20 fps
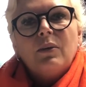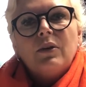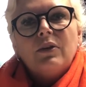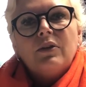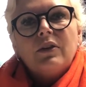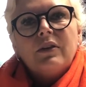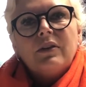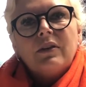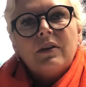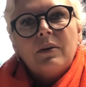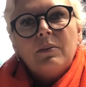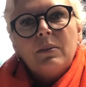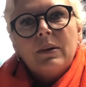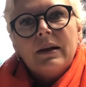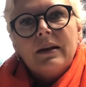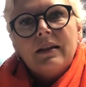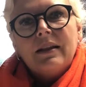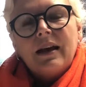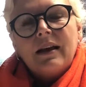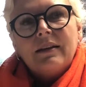just
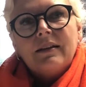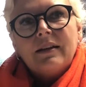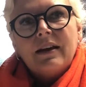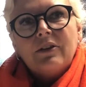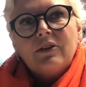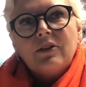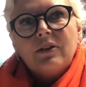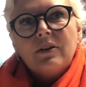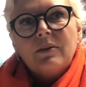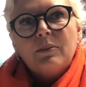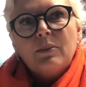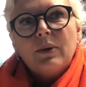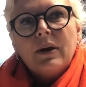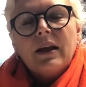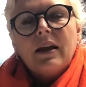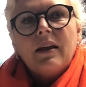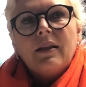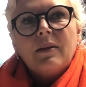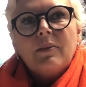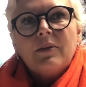complete that session,
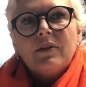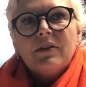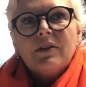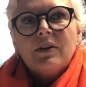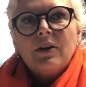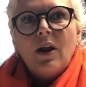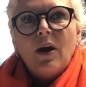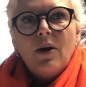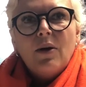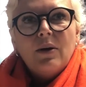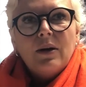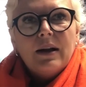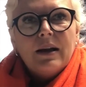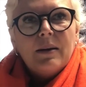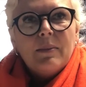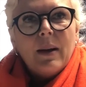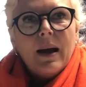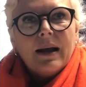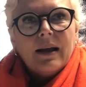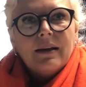bringing them slowly
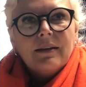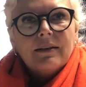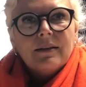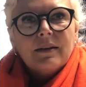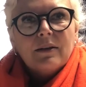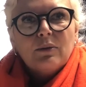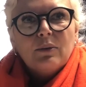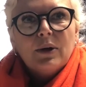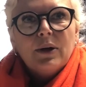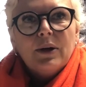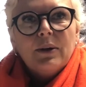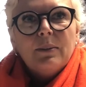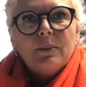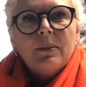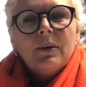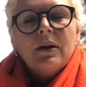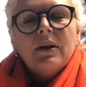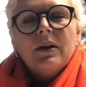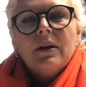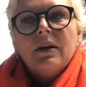back into the room,
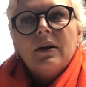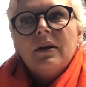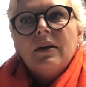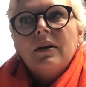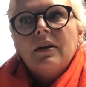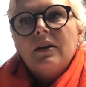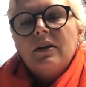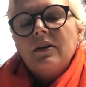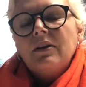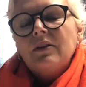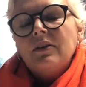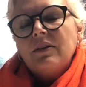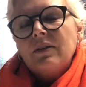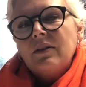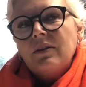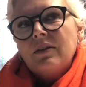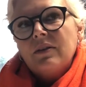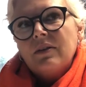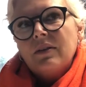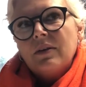do
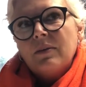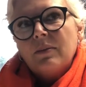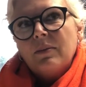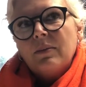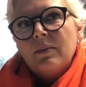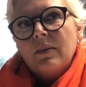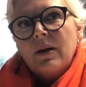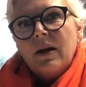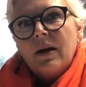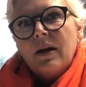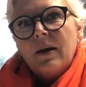some